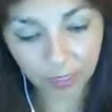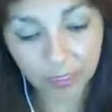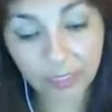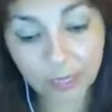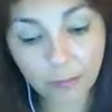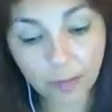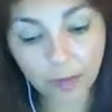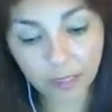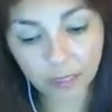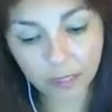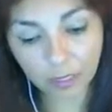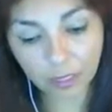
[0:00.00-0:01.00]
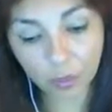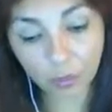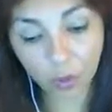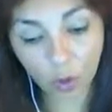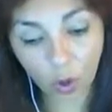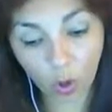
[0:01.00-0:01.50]
The Samaritans
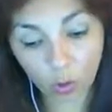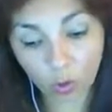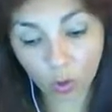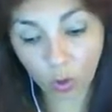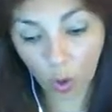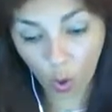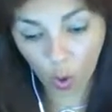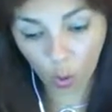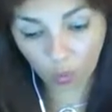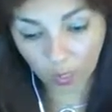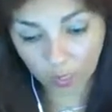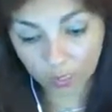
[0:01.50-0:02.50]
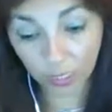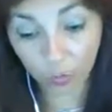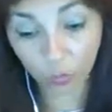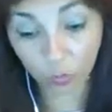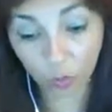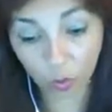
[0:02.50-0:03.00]
were also always
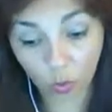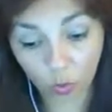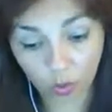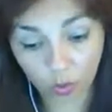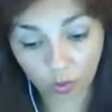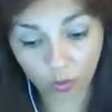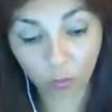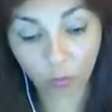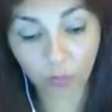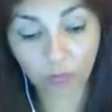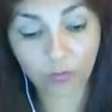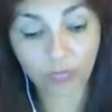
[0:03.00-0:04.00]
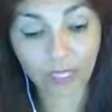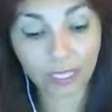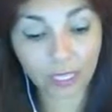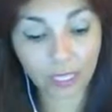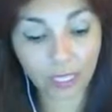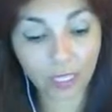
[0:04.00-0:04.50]
at war with the
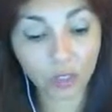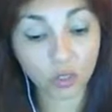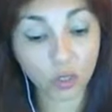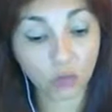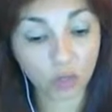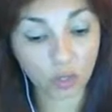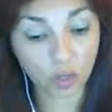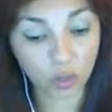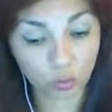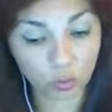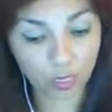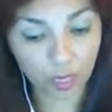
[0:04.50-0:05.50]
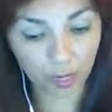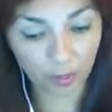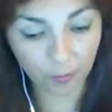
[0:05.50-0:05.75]
kings of Judah.